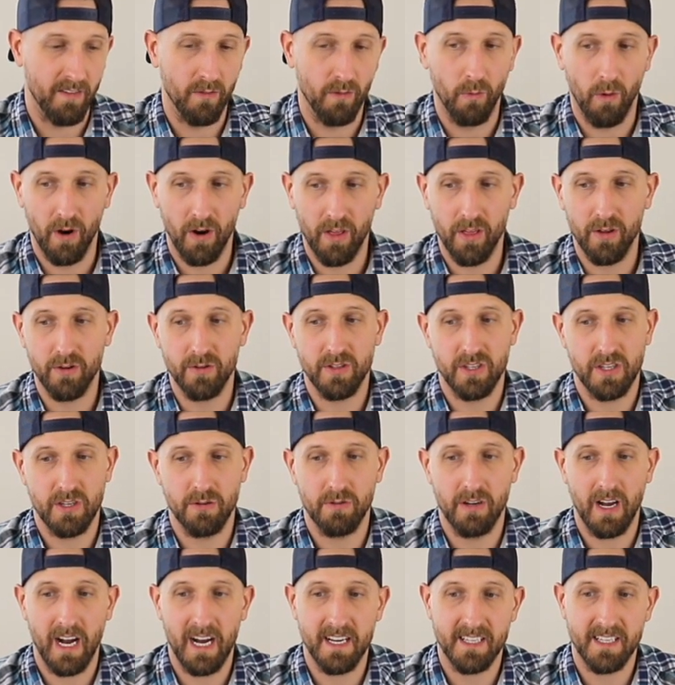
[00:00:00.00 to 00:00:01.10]
One of those two
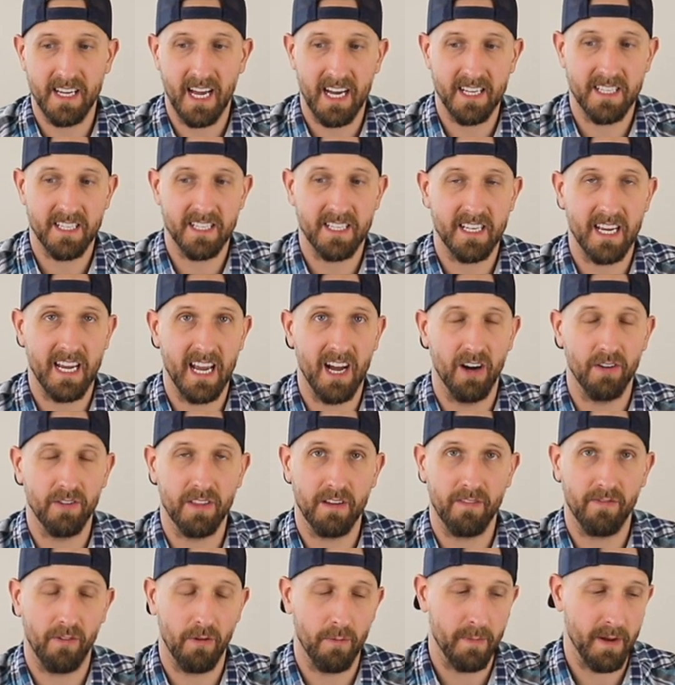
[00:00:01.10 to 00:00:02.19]
guys has to stay healthy
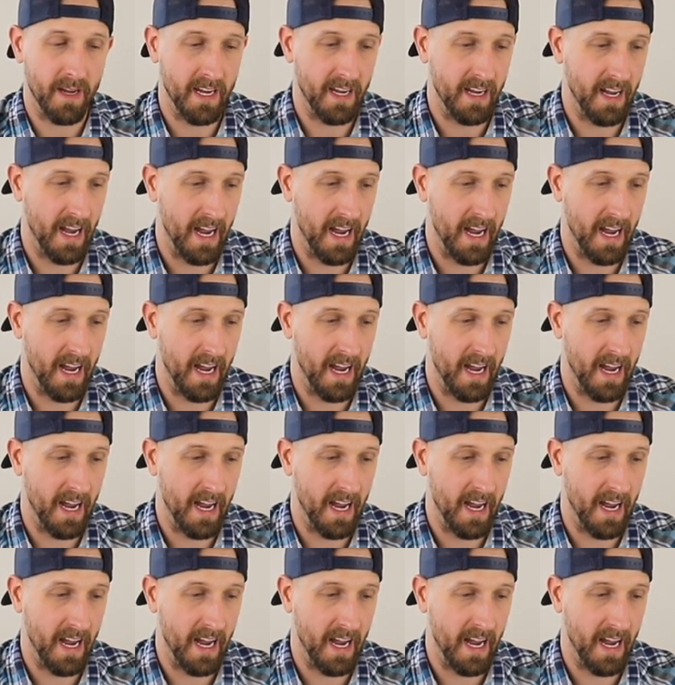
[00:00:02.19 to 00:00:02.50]
for me